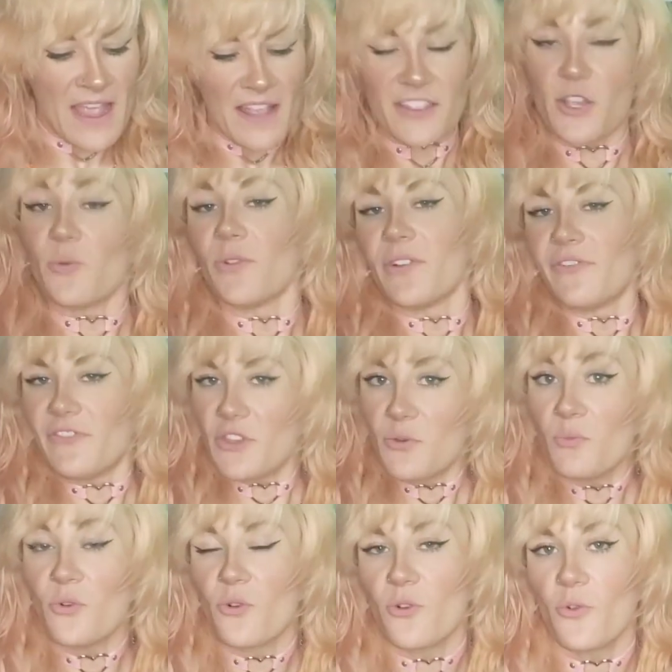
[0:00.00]
There were a few
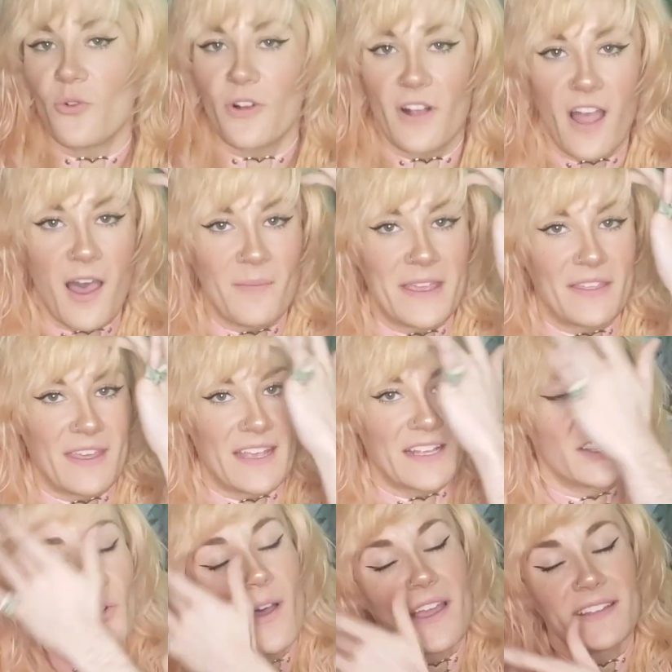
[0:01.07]
more origami things,
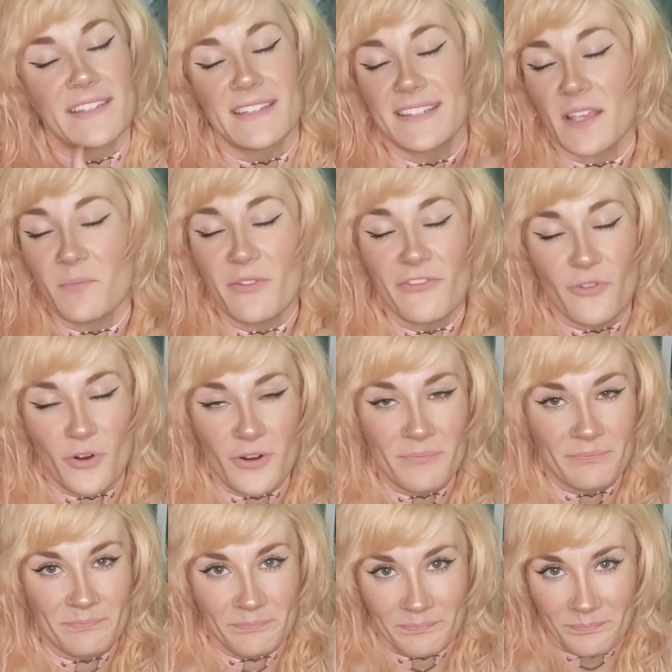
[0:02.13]
so as I said before,
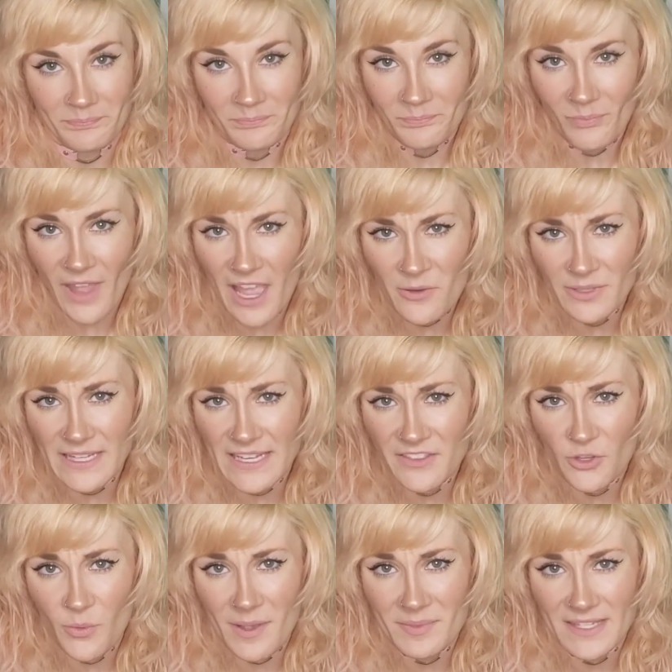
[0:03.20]
I will link
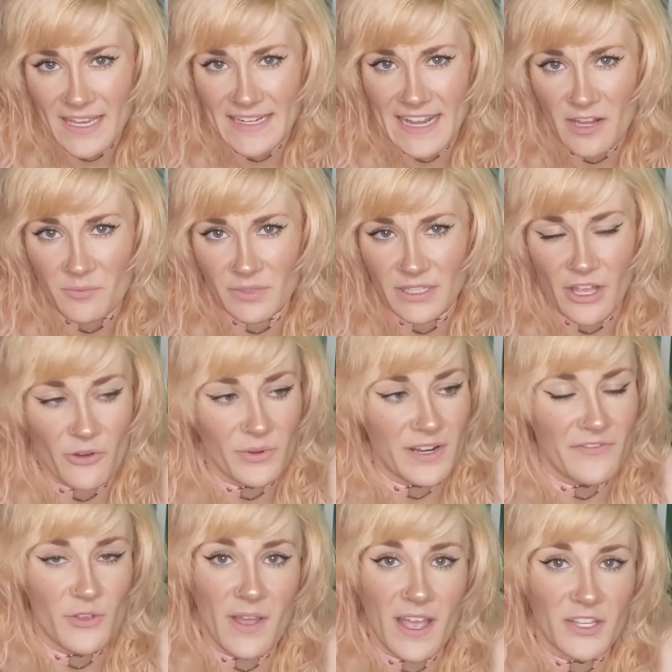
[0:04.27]
the website down below, and
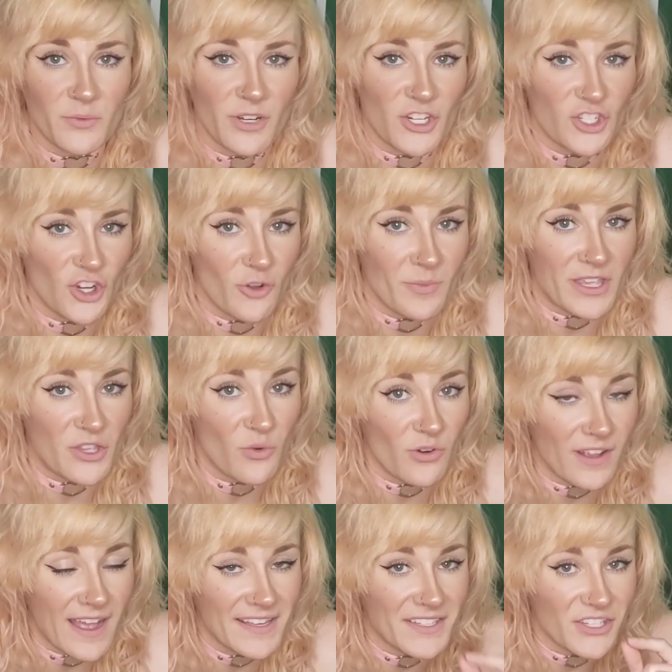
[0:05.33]
if you guys want to show me your
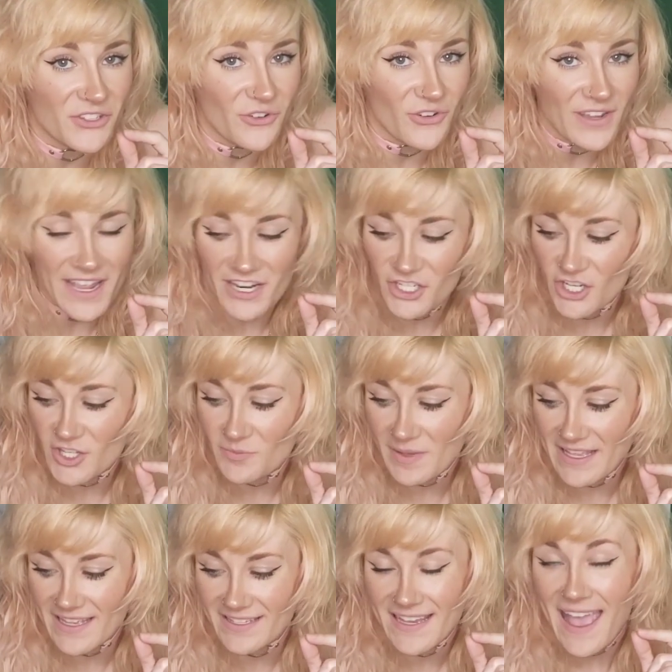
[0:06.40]
guys' creations,
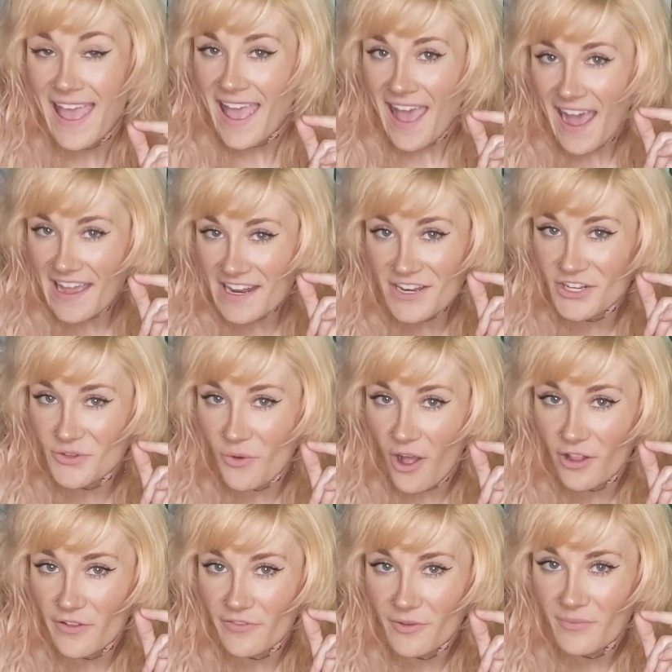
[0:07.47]
because I didn't do
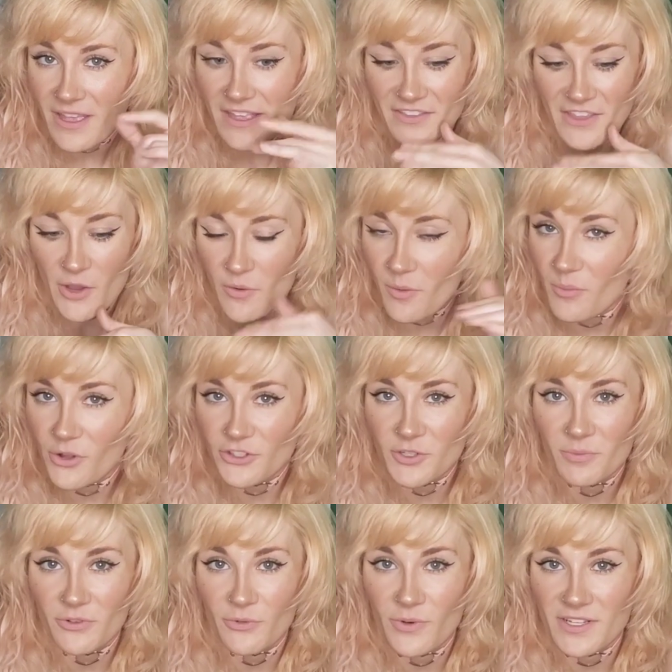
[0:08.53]
all of them. There were
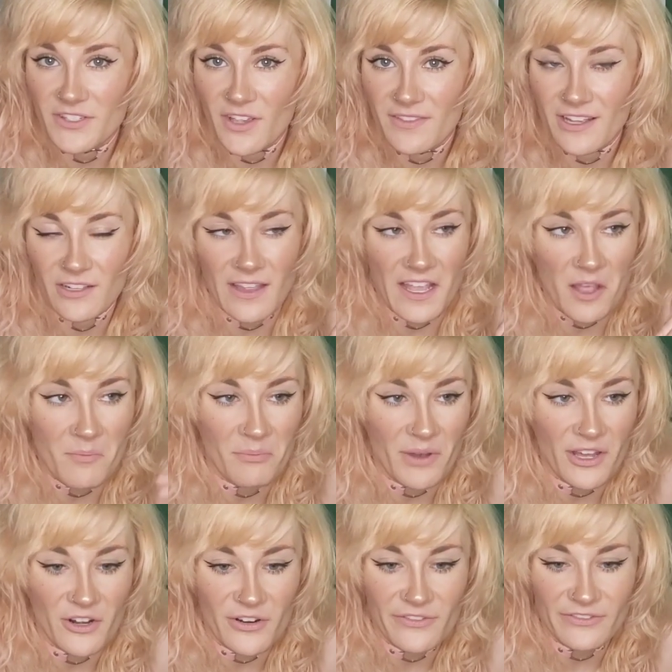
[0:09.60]
multiple ones on there, like a
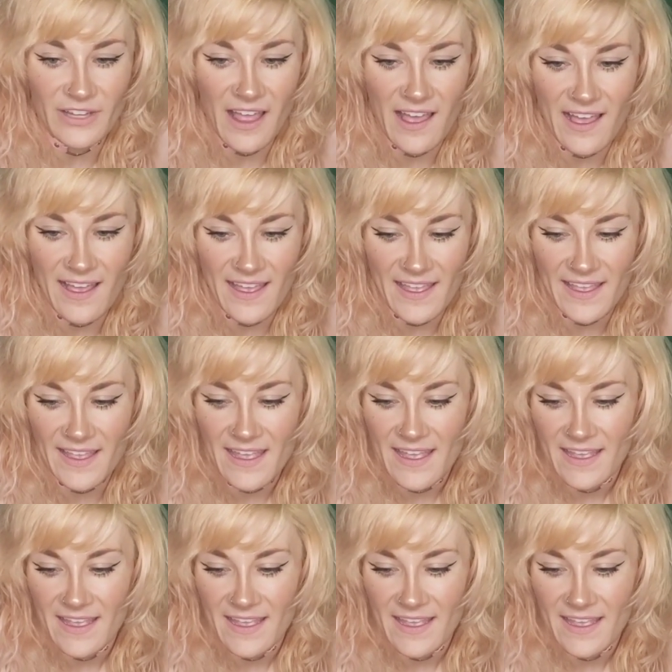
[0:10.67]
butterfly.